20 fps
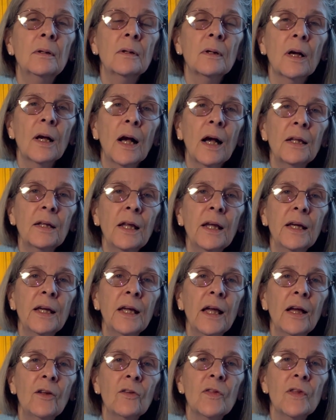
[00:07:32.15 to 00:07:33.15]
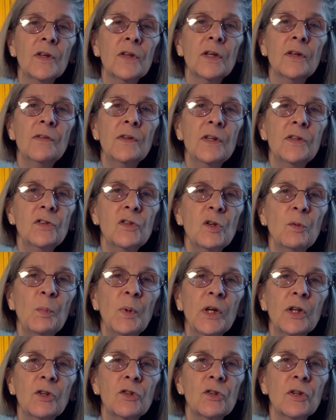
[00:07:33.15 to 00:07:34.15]
I like how in this
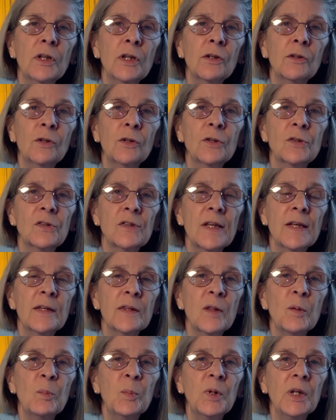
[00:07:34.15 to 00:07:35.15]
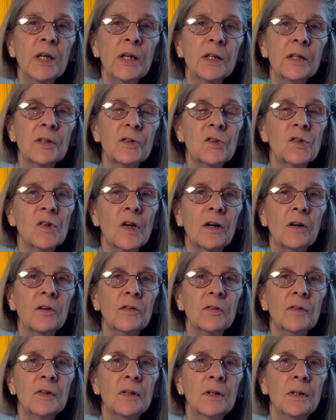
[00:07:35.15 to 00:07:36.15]
depiction it looks like the plant itself.
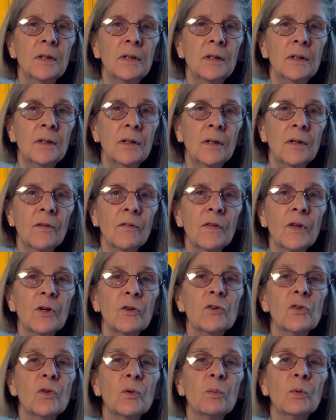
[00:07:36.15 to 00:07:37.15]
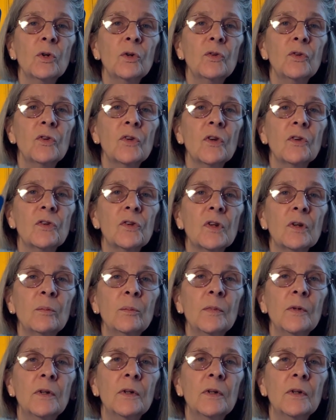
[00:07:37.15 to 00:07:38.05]
There's the root system.